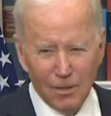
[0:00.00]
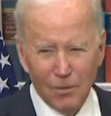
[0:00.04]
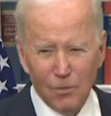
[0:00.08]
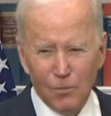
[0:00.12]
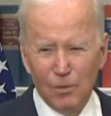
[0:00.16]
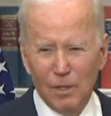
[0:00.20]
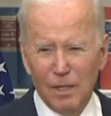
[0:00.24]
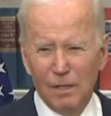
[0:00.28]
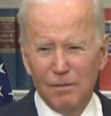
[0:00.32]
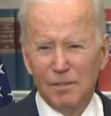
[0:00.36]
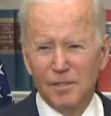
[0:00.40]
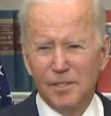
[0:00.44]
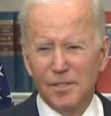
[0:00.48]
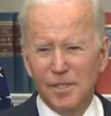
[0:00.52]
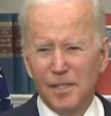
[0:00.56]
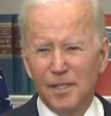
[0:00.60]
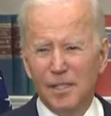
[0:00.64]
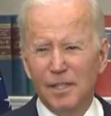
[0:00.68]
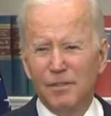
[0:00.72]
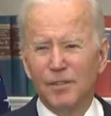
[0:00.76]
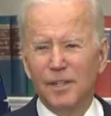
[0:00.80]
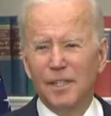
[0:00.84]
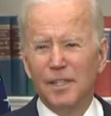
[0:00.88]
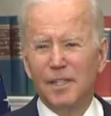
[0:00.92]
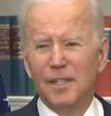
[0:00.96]
We have a
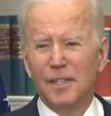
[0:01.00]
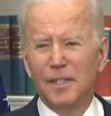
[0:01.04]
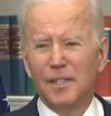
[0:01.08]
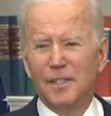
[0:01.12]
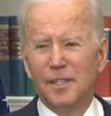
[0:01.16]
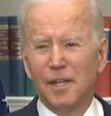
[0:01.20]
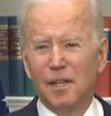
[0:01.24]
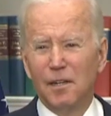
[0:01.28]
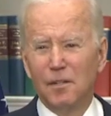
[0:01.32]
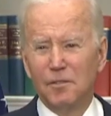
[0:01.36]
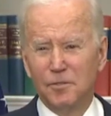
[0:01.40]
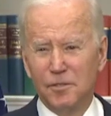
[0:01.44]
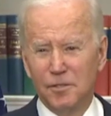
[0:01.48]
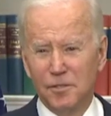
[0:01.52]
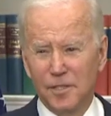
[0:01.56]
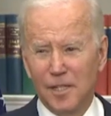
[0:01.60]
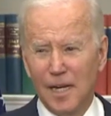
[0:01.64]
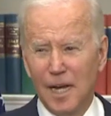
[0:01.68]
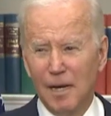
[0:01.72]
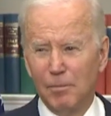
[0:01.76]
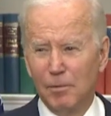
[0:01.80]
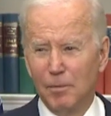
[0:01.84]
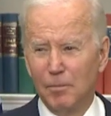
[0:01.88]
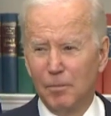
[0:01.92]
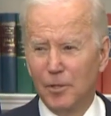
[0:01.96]
significant intelligence
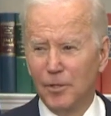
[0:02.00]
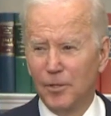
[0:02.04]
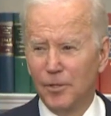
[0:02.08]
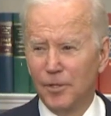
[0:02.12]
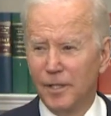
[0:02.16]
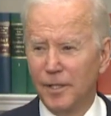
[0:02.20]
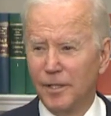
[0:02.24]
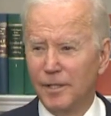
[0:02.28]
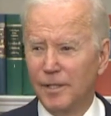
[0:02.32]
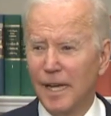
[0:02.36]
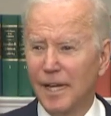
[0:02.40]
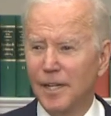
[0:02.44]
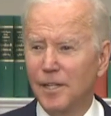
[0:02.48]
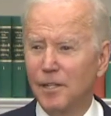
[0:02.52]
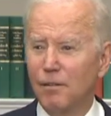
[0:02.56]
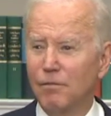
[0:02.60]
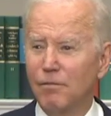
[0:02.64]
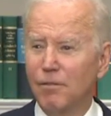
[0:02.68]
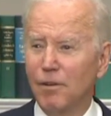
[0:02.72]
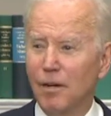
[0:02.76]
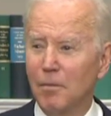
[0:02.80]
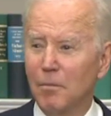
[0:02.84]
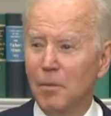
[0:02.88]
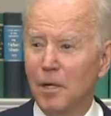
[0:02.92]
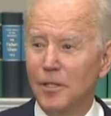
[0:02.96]
capability. Thank you
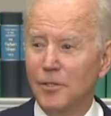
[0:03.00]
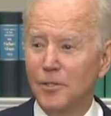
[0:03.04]
very much.